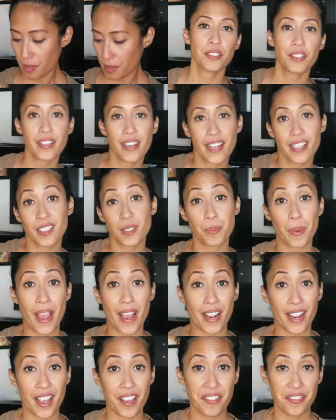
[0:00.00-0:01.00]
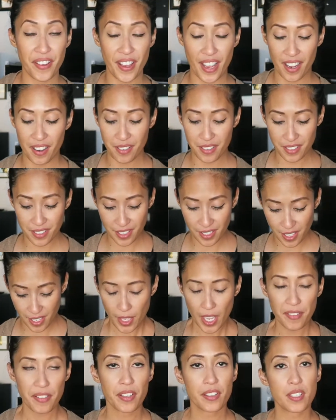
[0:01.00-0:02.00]
So the next bag I found,
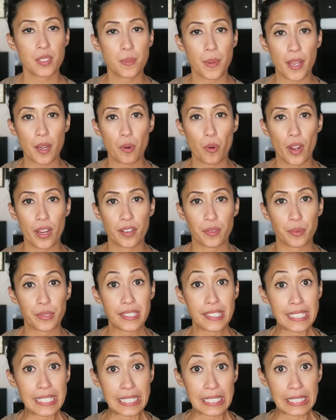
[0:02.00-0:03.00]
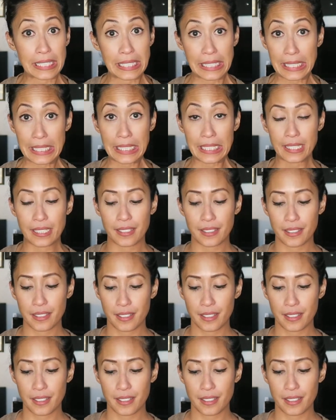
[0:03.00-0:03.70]
I found this bag quite recently,